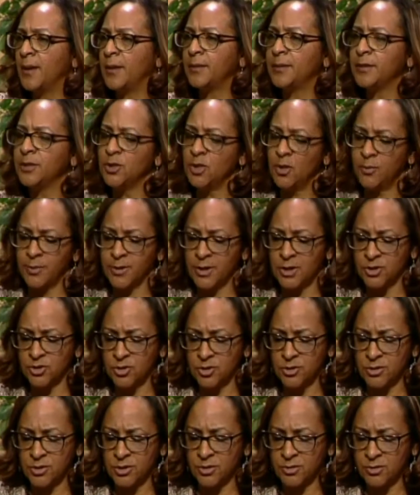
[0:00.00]
You know, because
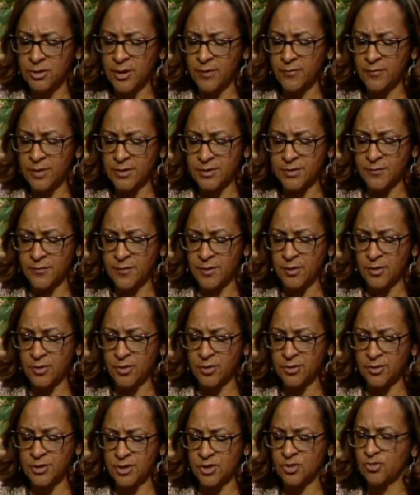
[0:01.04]
you're giving us a very
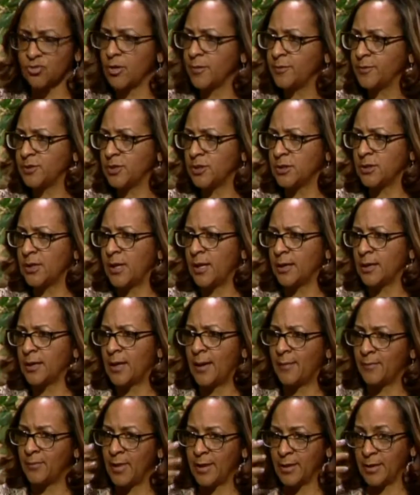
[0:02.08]
good description, like
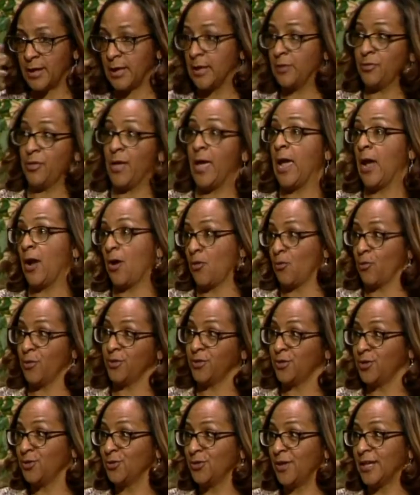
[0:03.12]
I'm like there
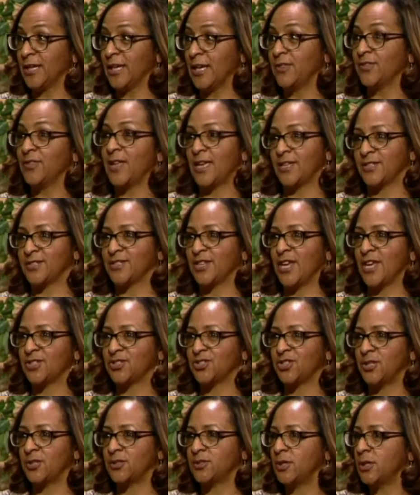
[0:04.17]
with you, like in that
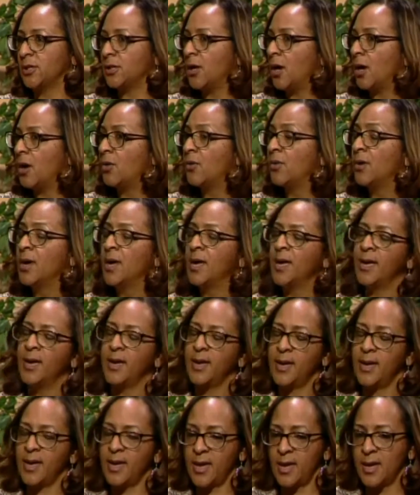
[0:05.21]
session, you know?
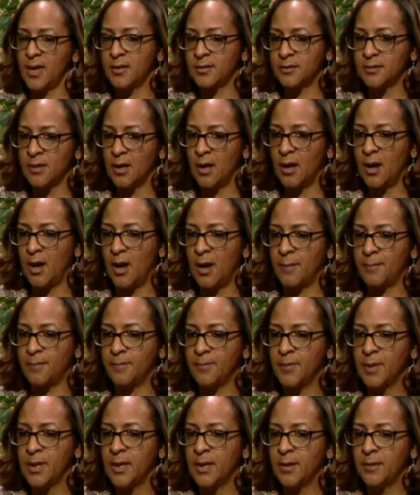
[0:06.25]
And
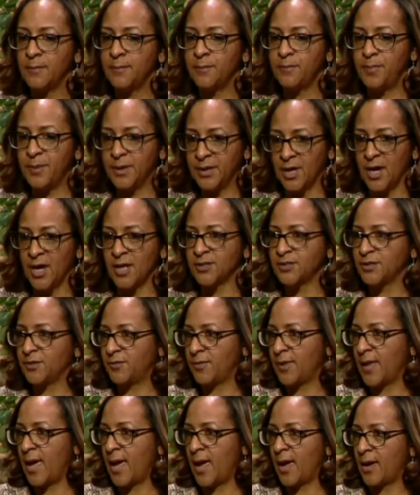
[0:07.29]
because
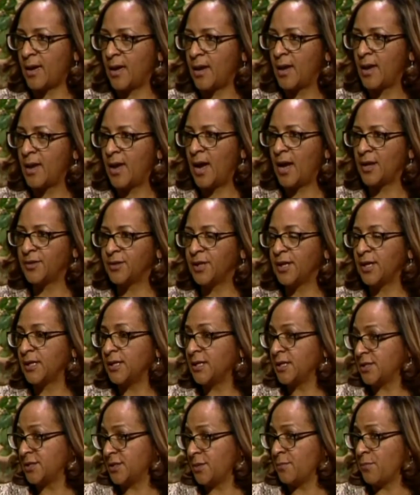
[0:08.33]
of that, I think
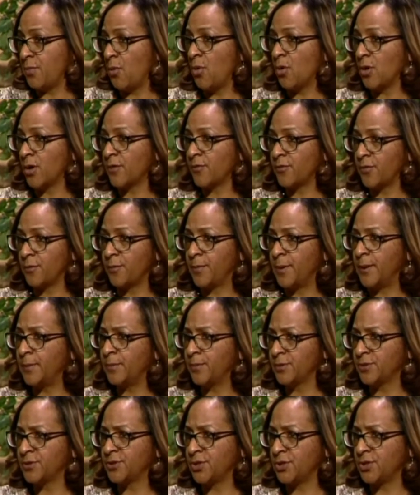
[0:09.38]
it is important for
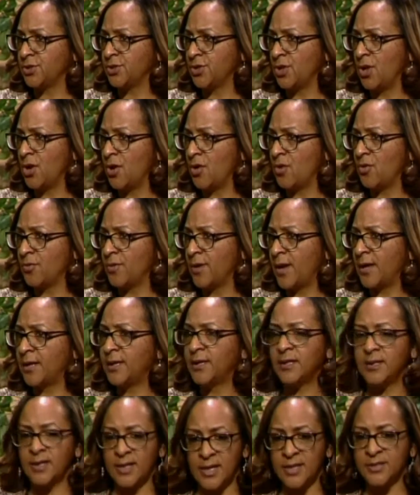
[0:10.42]
people to know that
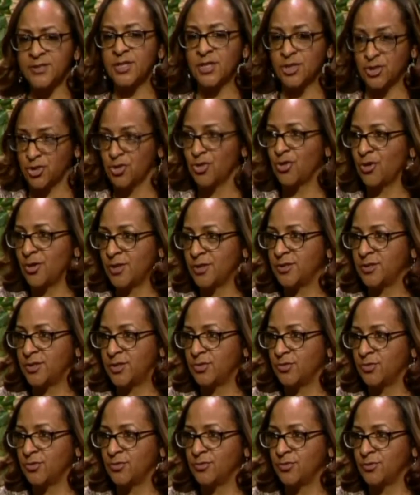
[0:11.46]
it isn't good
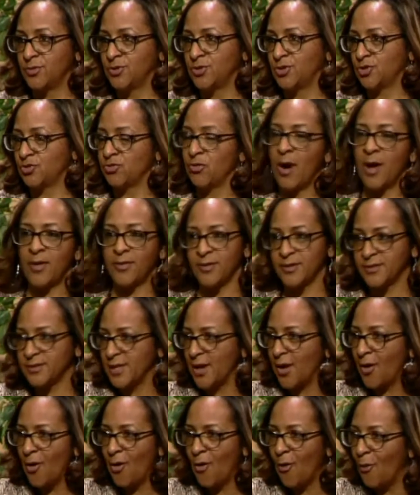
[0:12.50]
to try this
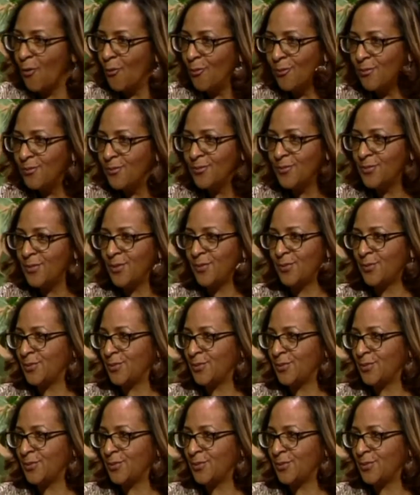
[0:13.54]
at home.